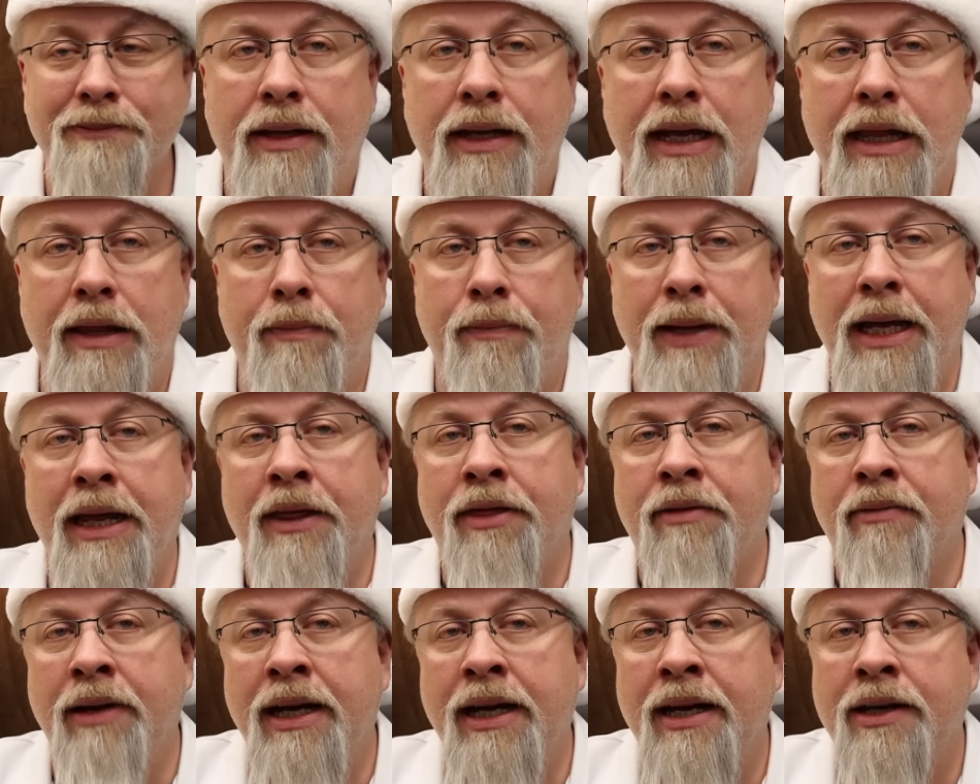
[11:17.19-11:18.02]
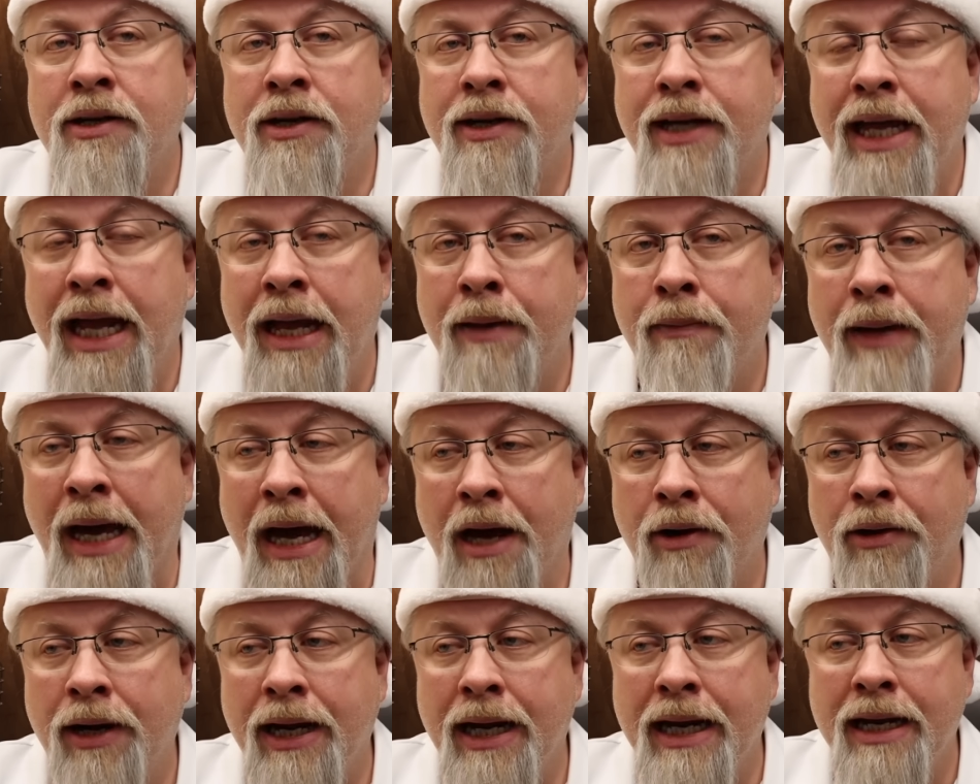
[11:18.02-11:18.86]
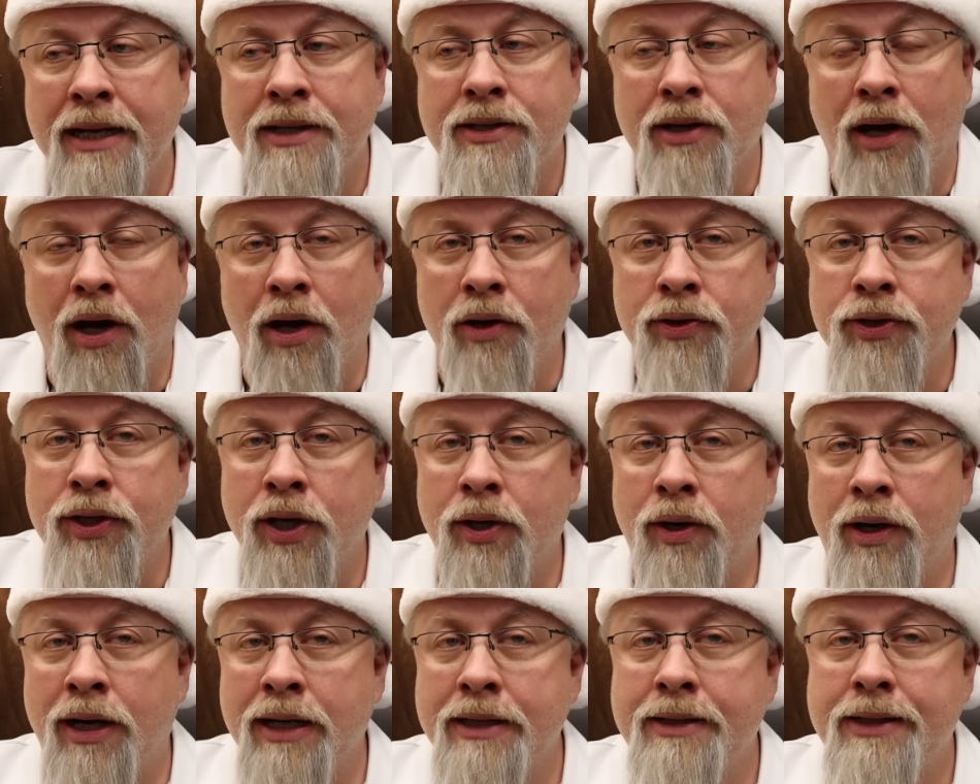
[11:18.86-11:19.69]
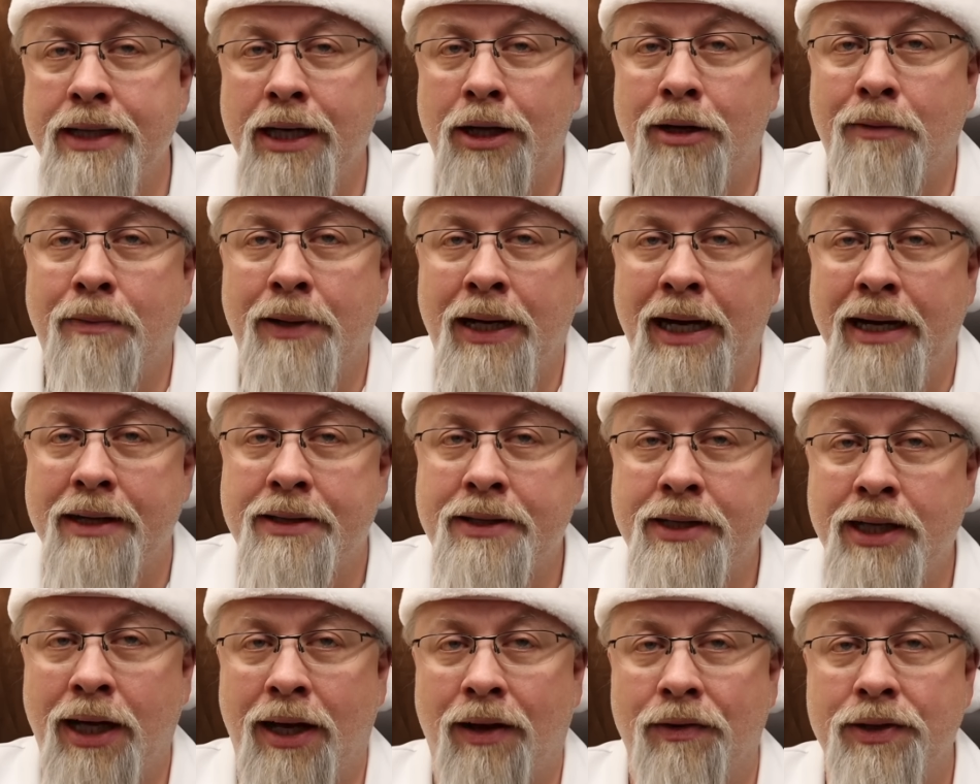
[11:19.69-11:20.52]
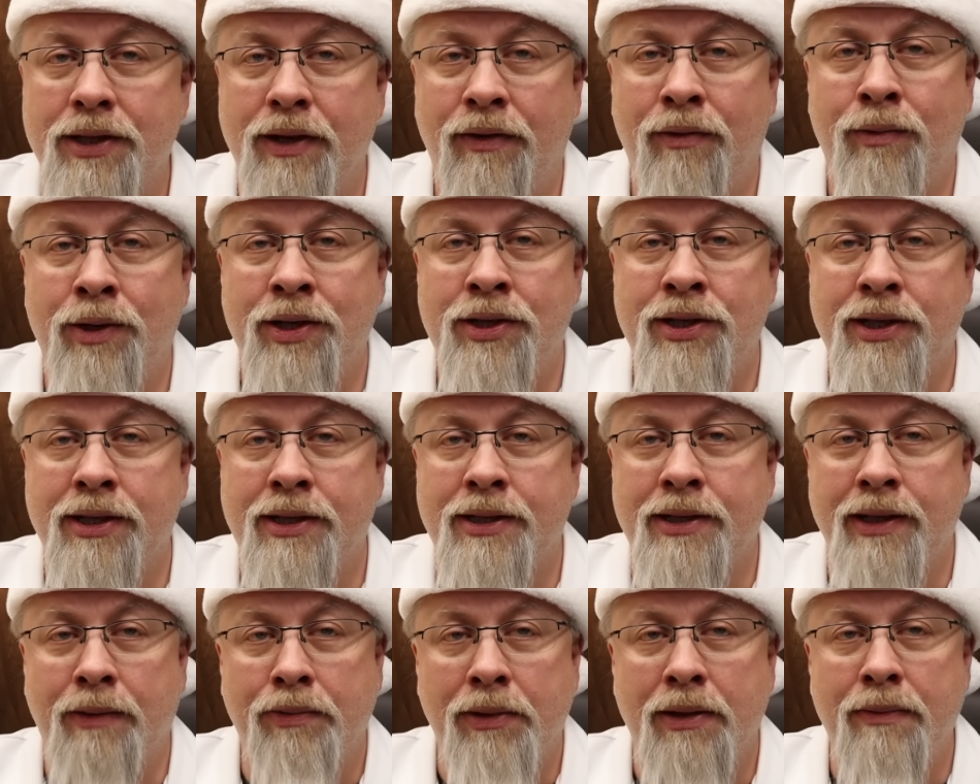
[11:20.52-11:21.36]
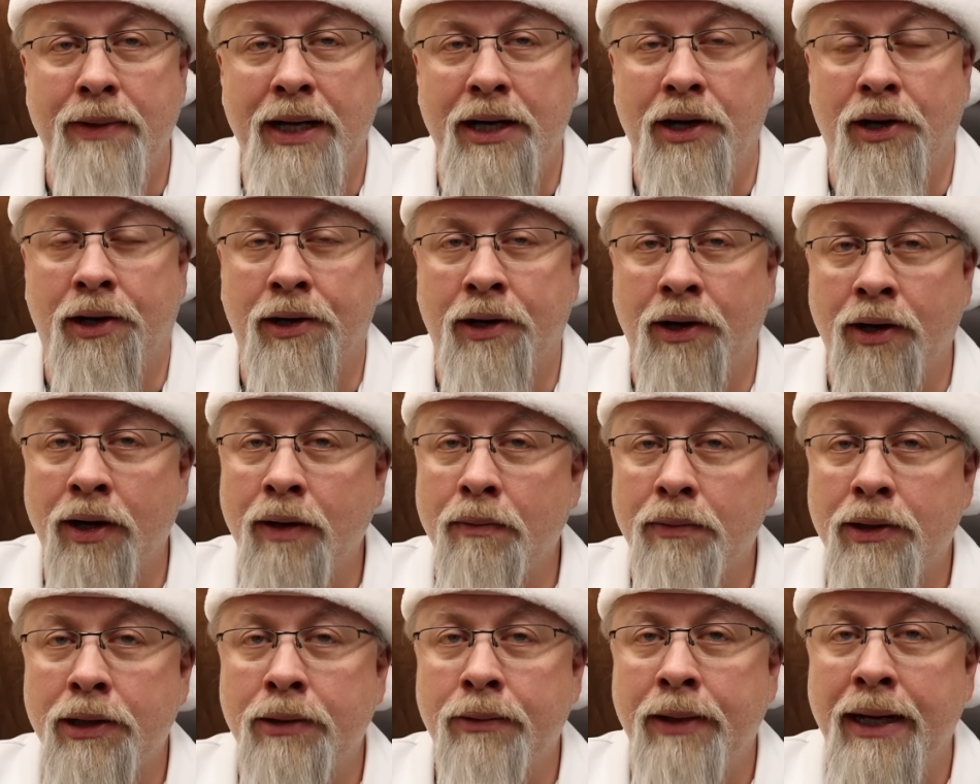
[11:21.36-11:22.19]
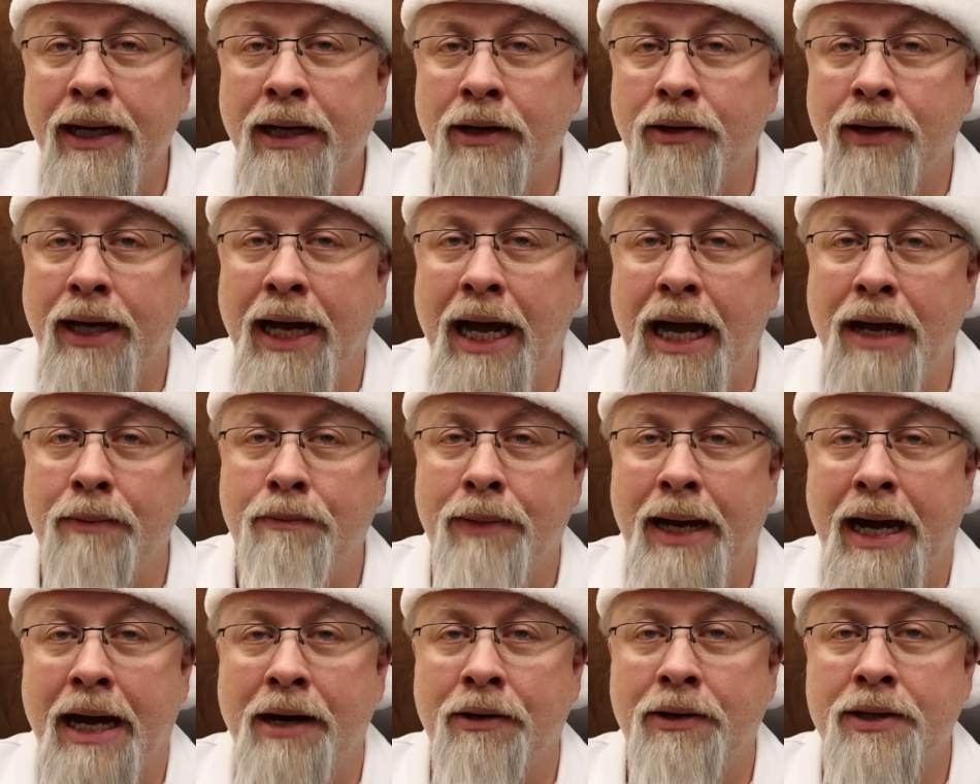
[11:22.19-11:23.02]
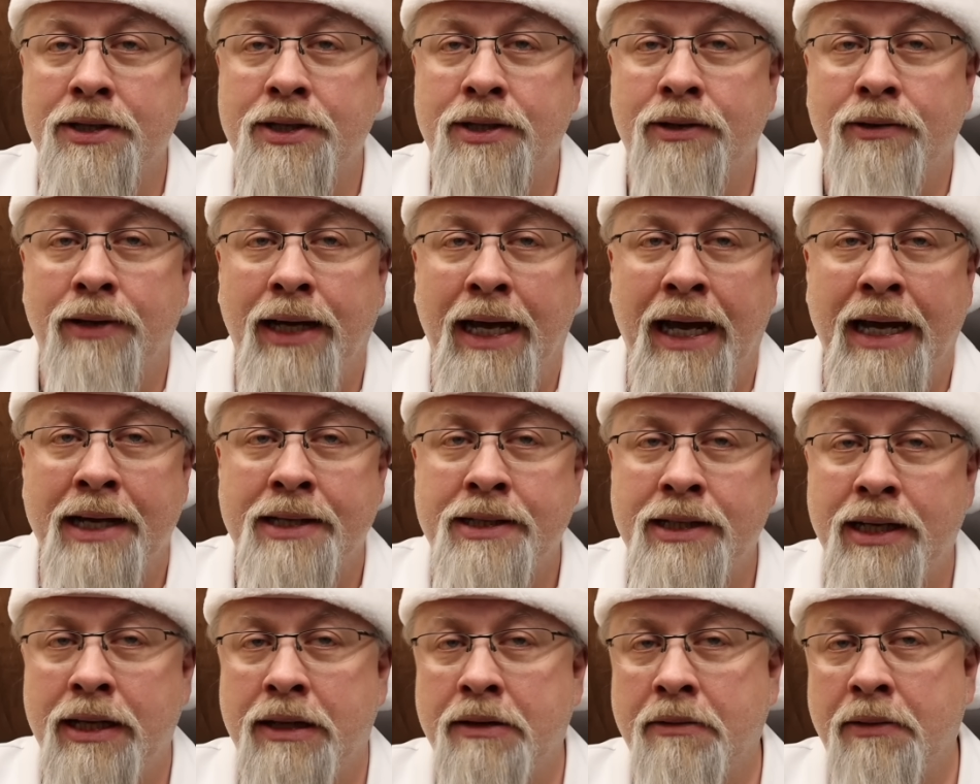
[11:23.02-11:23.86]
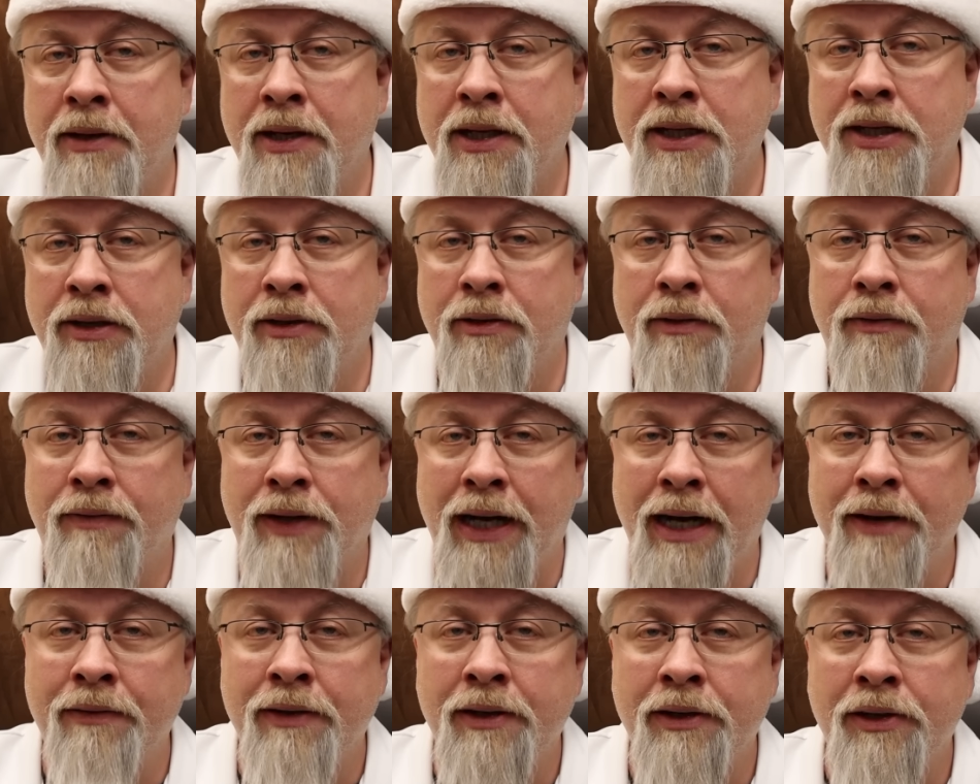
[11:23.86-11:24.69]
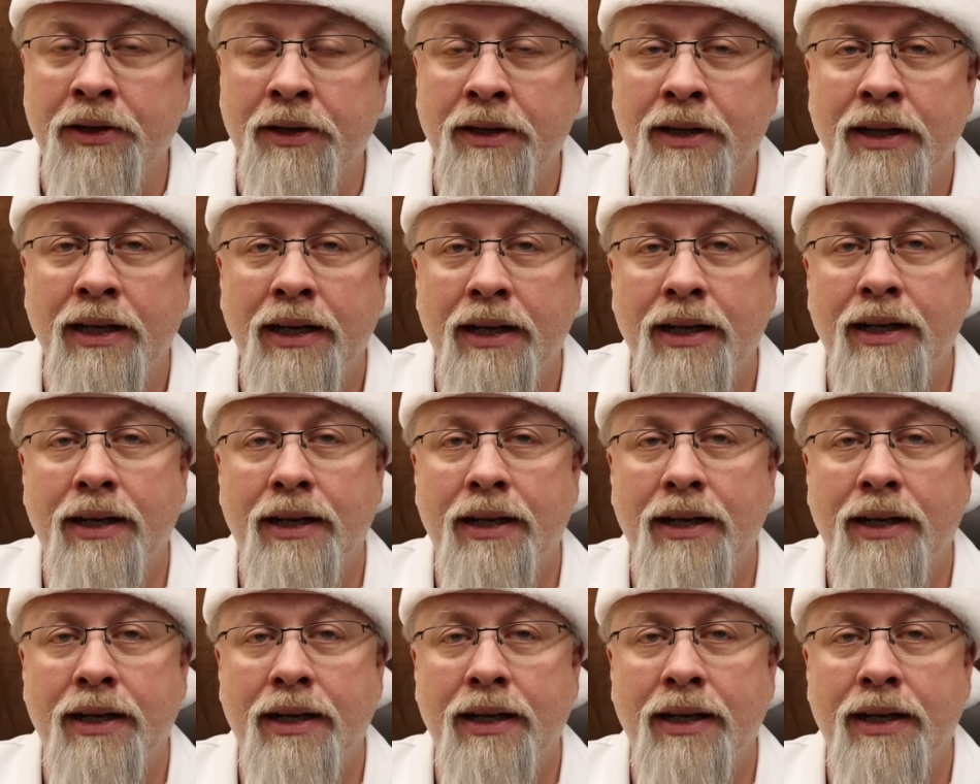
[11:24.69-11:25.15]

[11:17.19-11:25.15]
Now the B300K battery is also on sale by itself, so if you wish to supplement your current Bluetti or add batteries to your AC300 or 500,